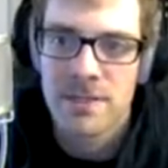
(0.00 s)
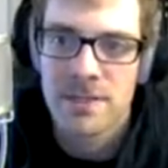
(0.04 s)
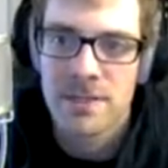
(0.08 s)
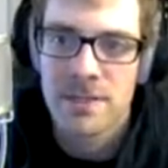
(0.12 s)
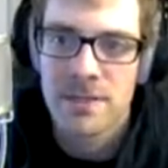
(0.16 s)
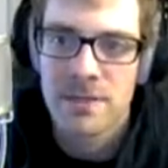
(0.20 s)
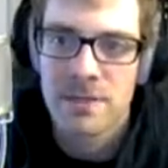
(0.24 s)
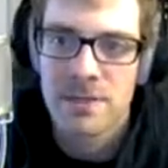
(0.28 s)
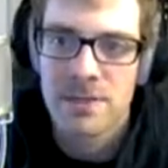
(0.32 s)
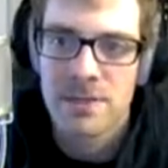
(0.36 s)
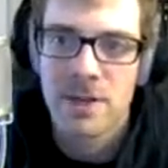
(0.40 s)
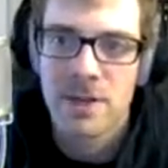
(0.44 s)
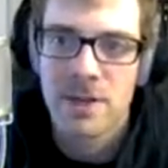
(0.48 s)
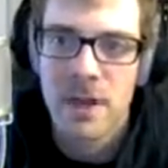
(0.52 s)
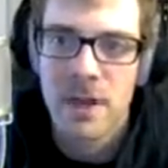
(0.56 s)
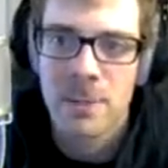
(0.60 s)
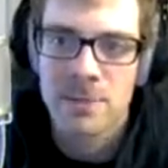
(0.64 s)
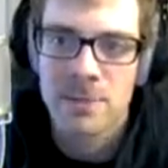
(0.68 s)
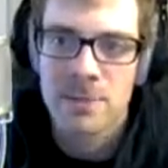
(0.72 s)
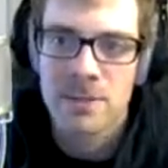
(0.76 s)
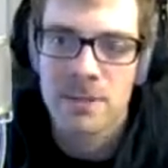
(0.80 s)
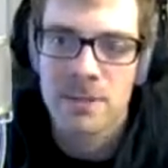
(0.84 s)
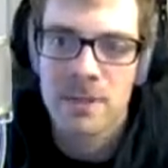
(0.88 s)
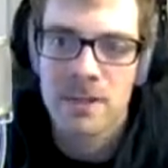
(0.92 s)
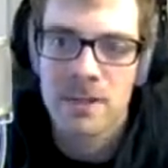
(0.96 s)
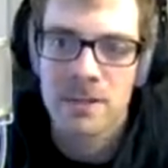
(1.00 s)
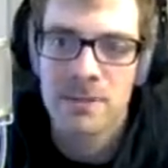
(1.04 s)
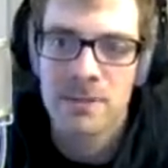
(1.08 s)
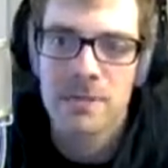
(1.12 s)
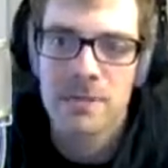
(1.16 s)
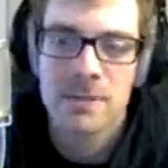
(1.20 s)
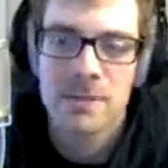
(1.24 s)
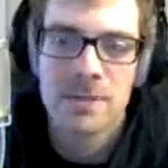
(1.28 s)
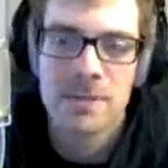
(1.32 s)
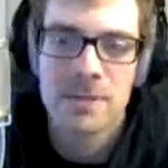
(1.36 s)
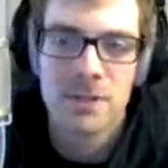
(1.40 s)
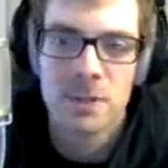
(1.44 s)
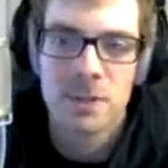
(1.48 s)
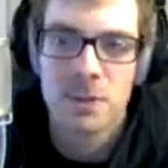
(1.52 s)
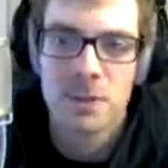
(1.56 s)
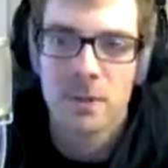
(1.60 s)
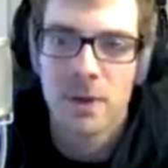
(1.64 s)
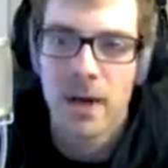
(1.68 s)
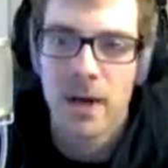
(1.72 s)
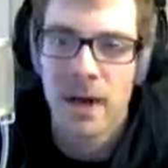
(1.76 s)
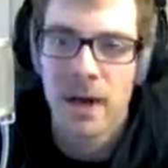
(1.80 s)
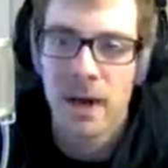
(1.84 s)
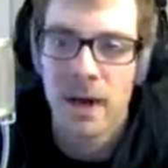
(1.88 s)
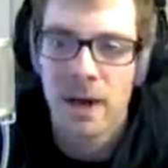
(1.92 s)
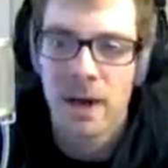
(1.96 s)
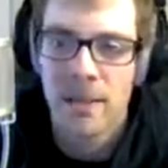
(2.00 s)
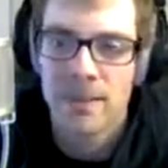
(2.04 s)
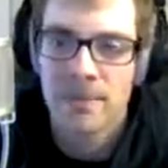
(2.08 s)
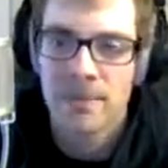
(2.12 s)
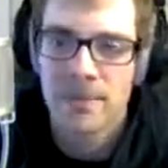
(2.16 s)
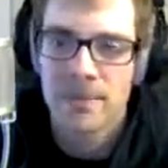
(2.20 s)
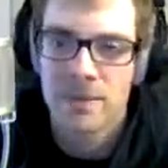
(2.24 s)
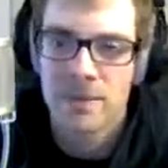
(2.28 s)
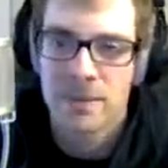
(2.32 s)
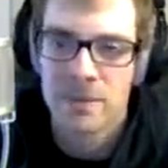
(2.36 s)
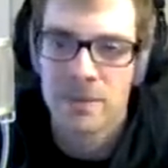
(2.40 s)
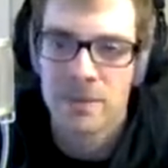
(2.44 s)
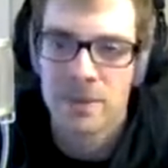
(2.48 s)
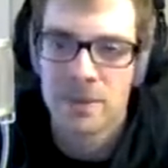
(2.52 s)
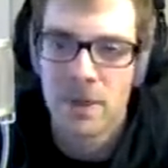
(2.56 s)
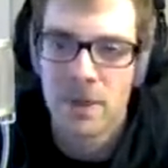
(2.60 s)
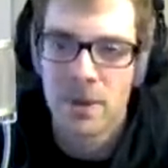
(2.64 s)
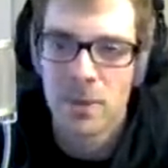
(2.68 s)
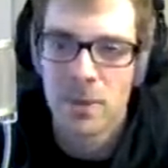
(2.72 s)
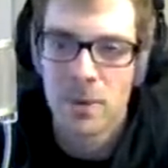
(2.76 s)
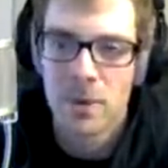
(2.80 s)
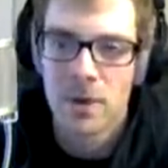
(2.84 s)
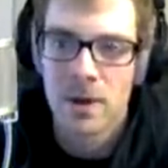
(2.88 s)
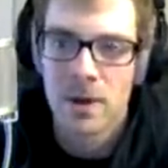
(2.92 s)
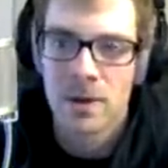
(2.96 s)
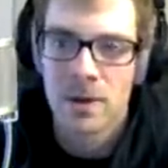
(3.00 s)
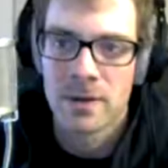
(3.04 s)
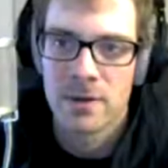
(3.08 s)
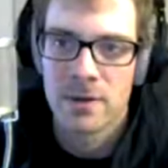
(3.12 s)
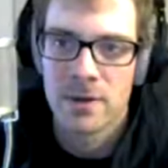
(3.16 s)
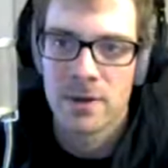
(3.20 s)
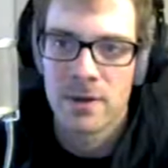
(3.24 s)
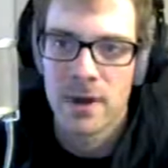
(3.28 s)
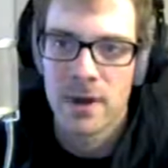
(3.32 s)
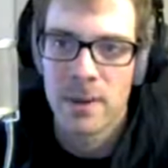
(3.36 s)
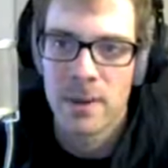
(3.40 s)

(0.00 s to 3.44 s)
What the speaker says: So it's a good opportunity to work on your